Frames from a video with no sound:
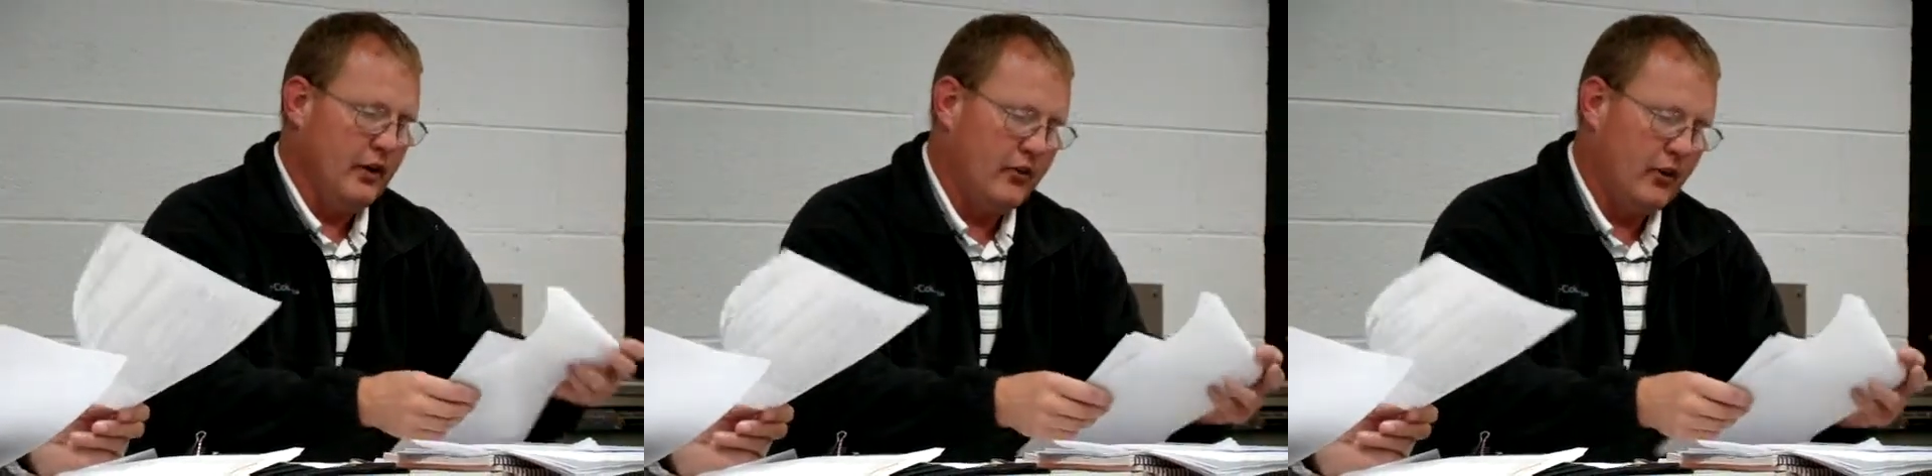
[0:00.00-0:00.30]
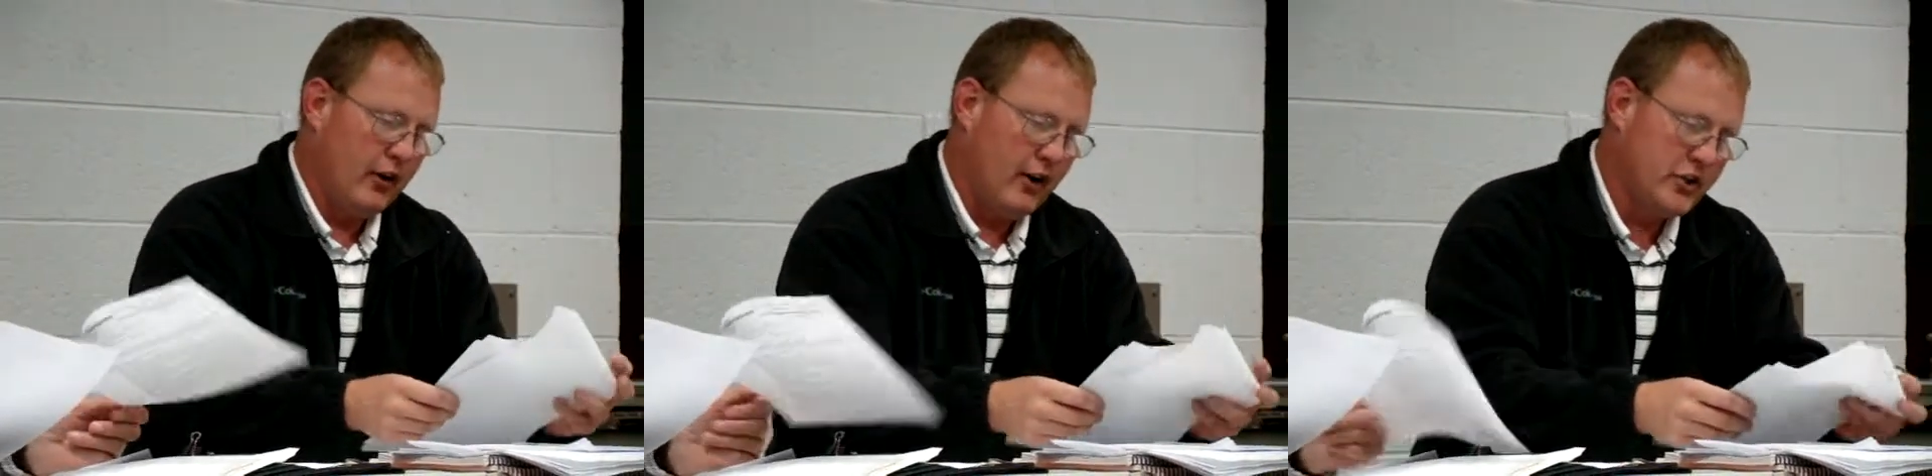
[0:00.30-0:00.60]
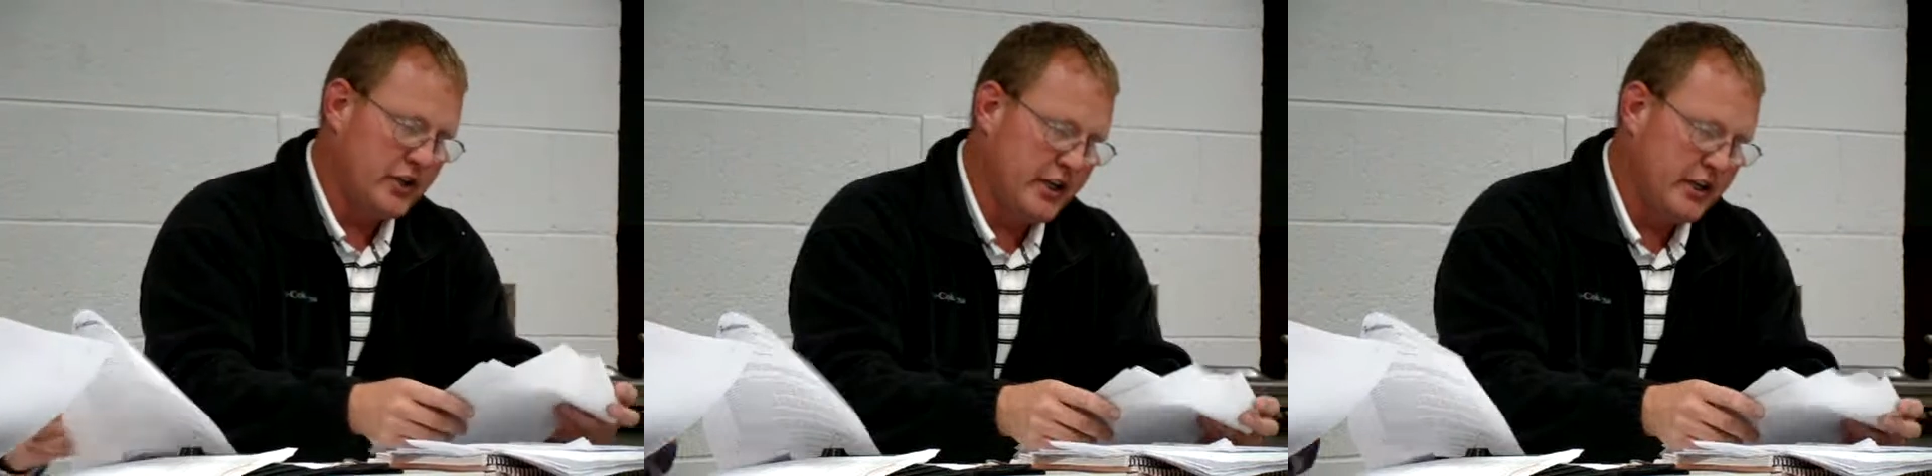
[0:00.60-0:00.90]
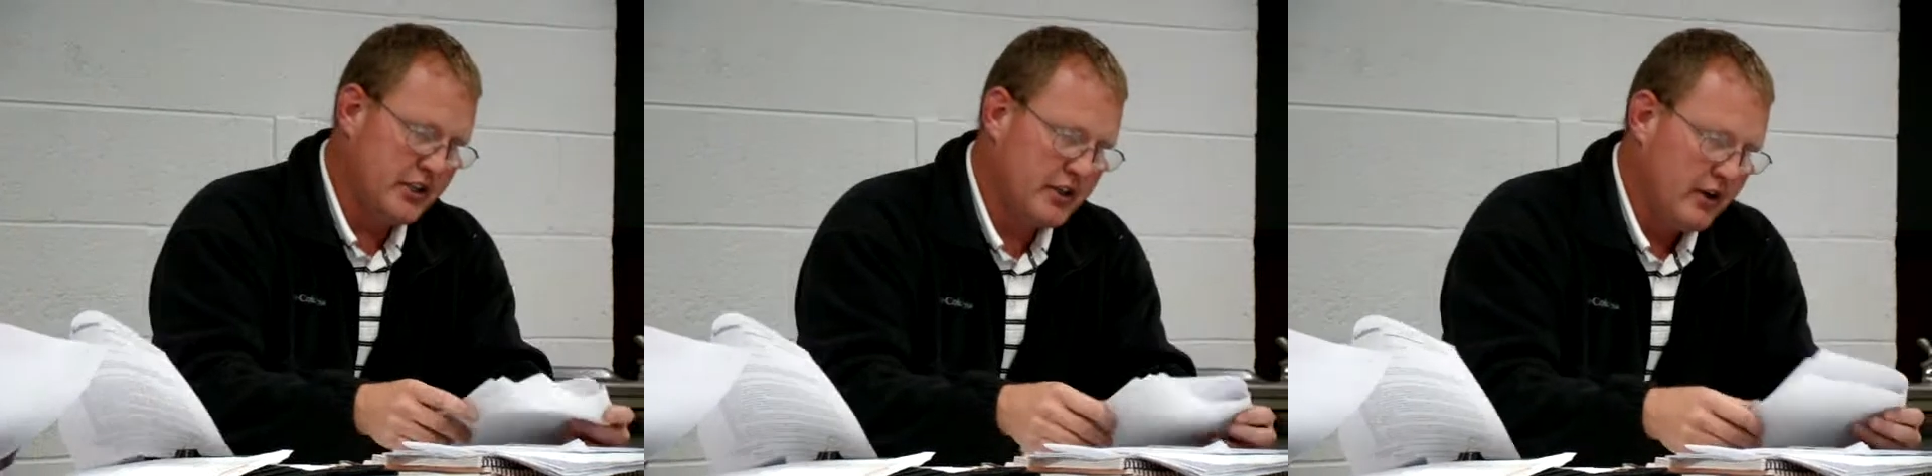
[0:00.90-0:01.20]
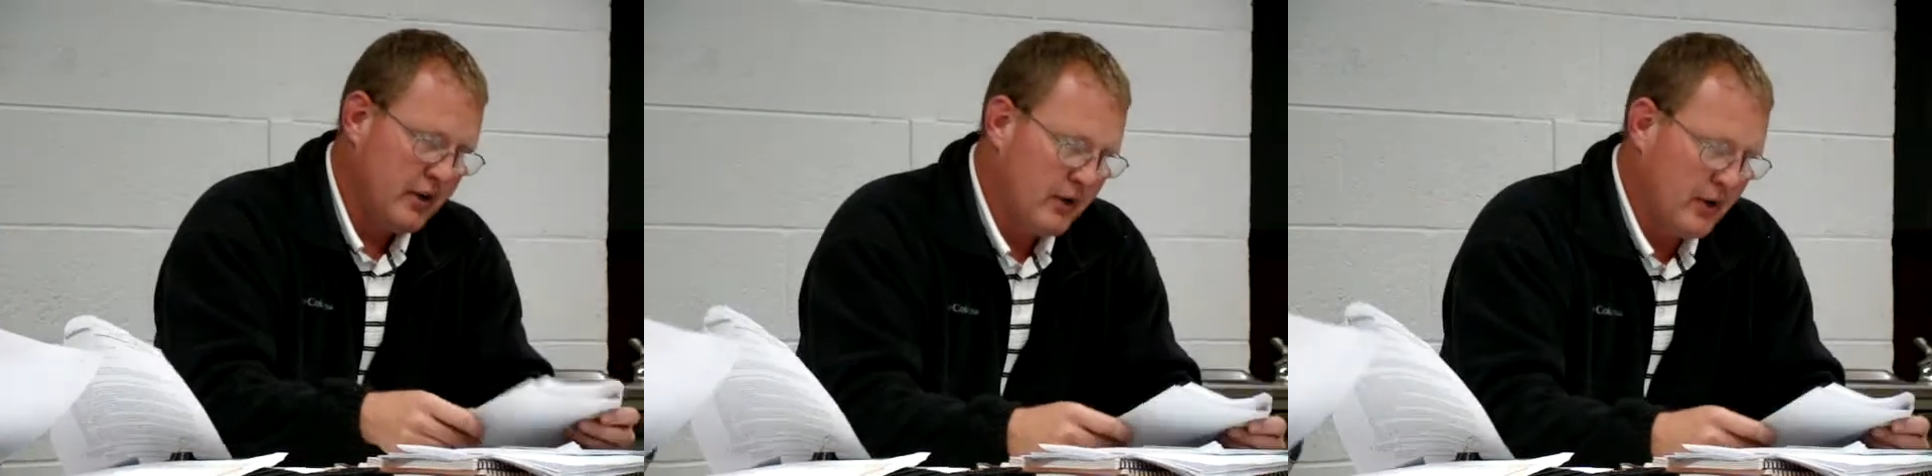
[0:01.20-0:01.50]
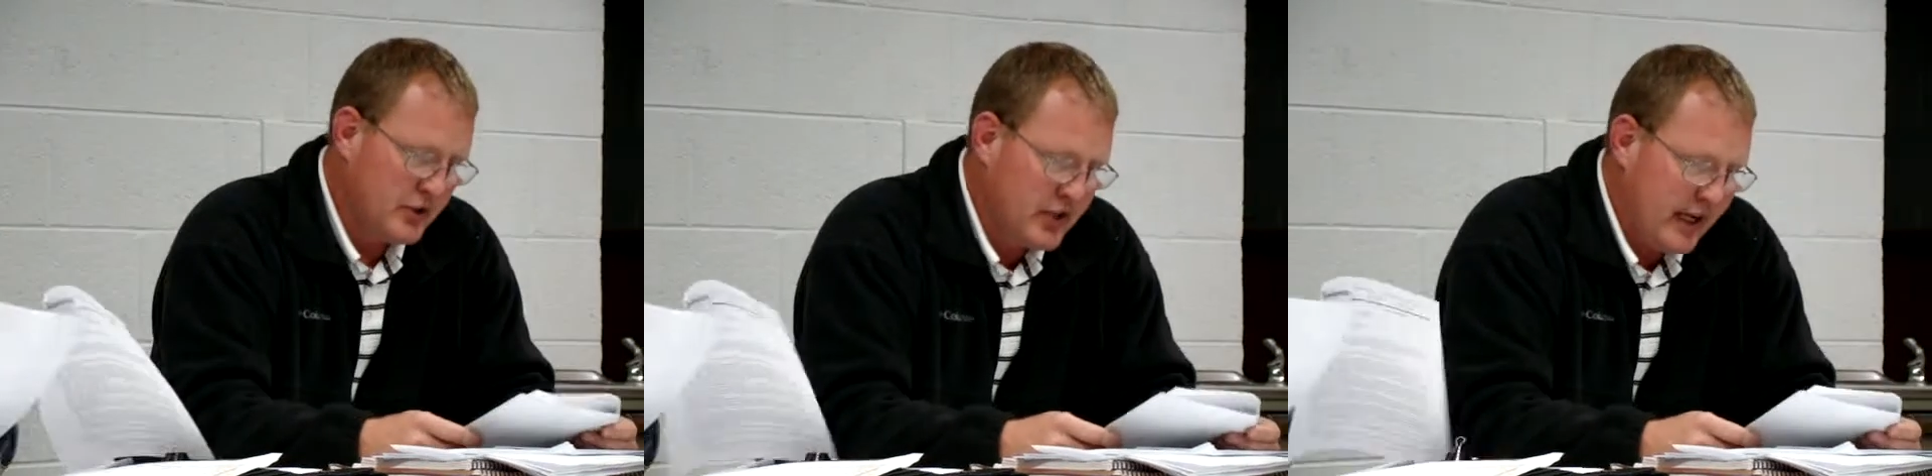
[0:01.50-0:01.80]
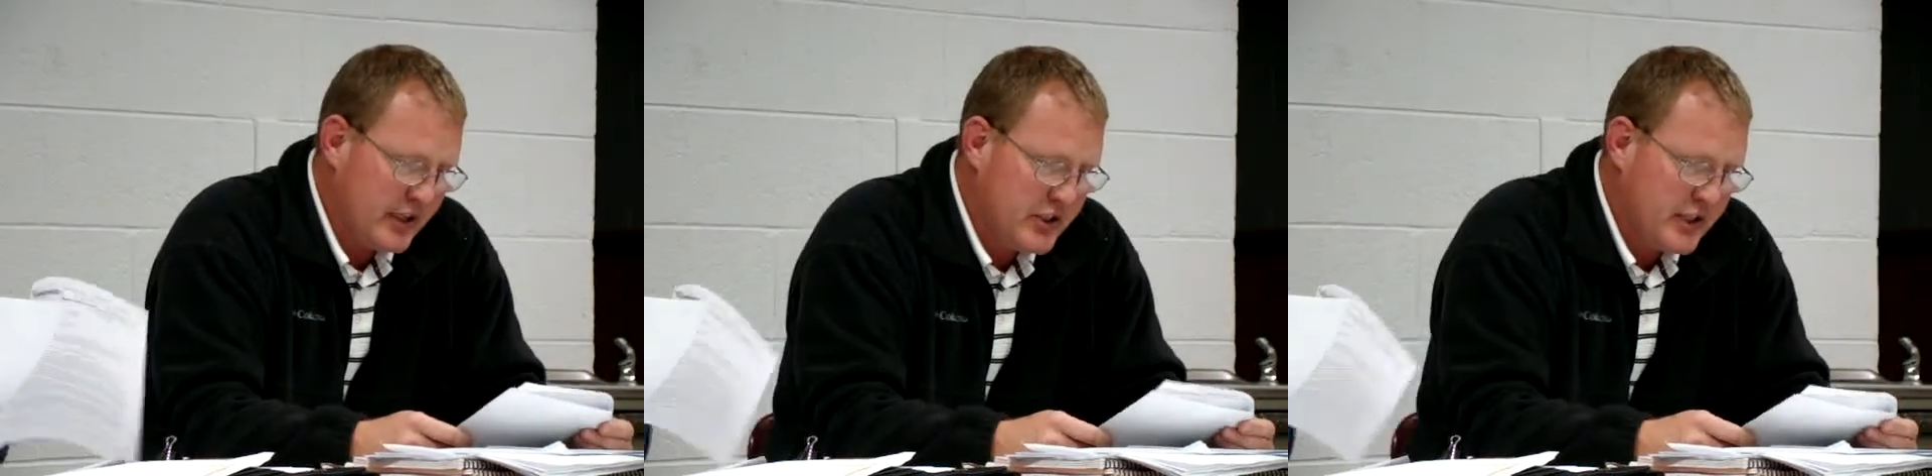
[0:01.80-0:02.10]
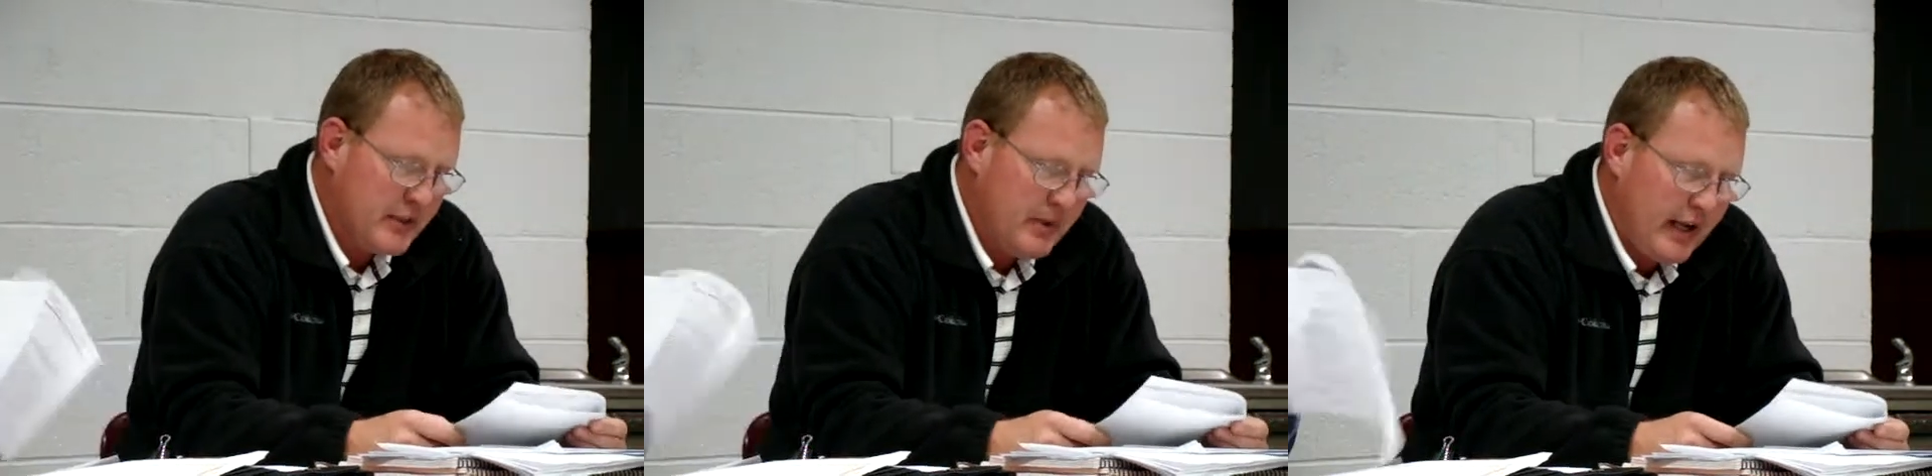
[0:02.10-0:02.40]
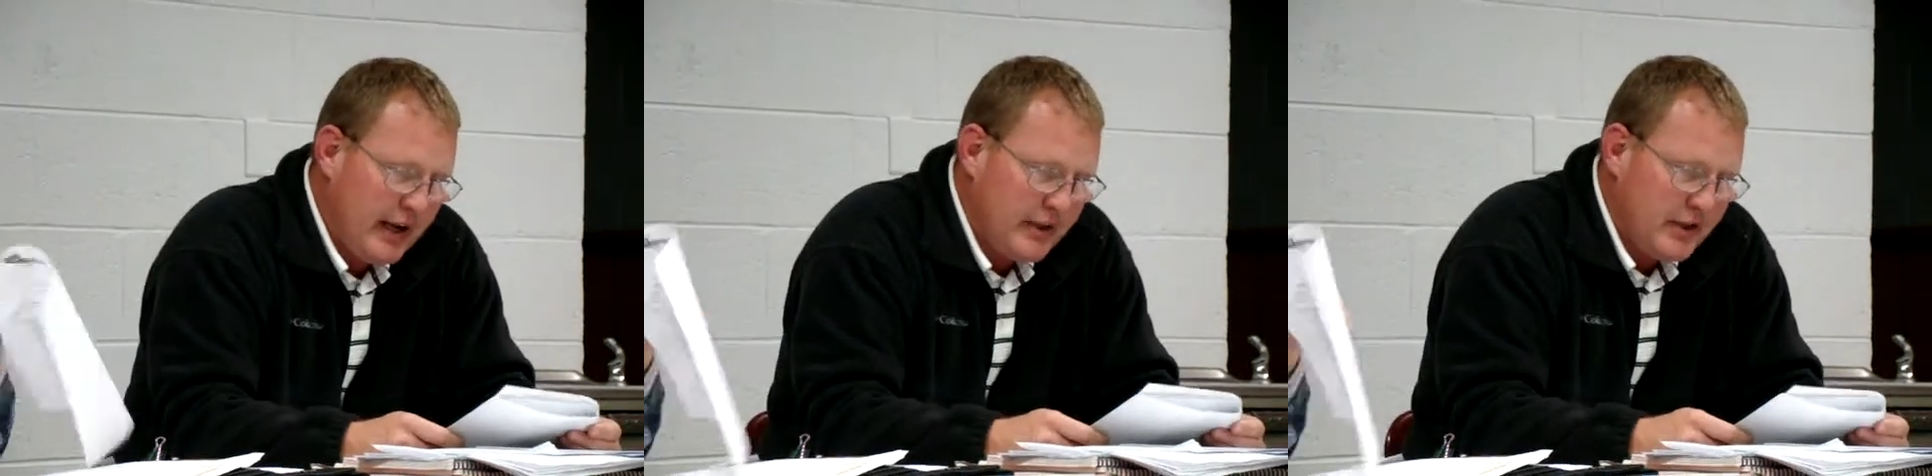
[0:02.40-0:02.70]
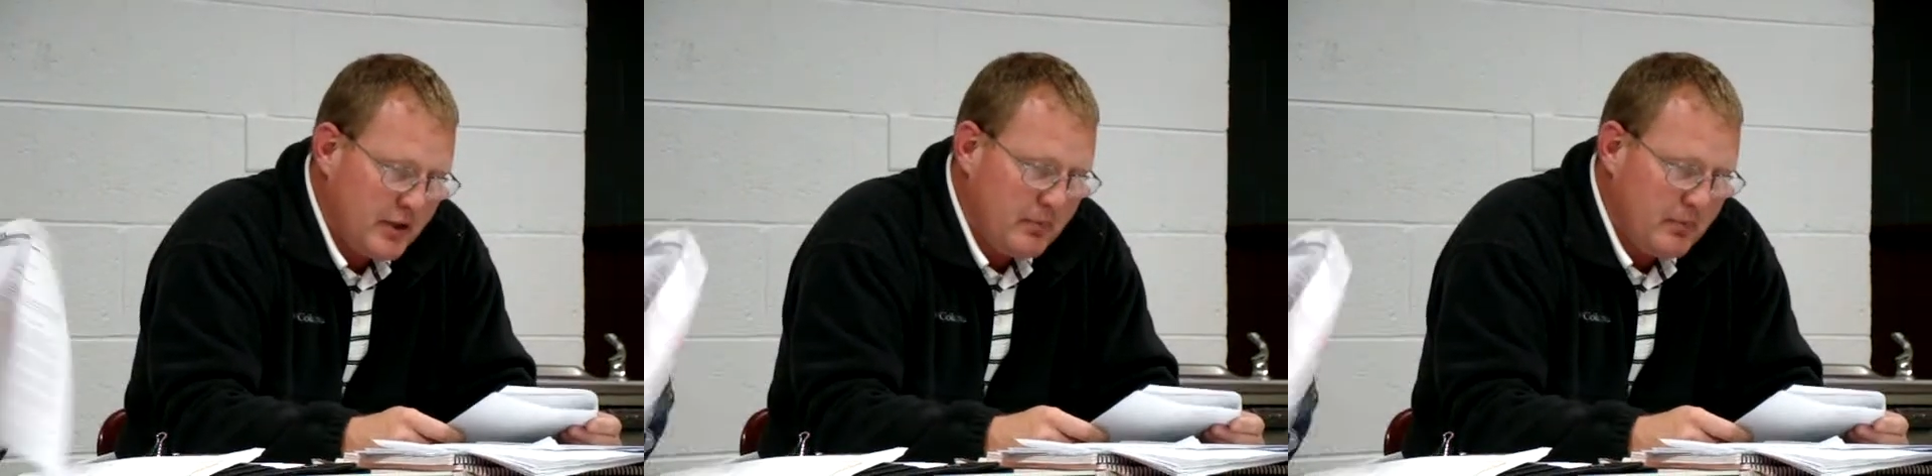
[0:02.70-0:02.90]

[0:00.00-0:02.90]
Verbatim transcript: For all sheets, road signs need to be added to the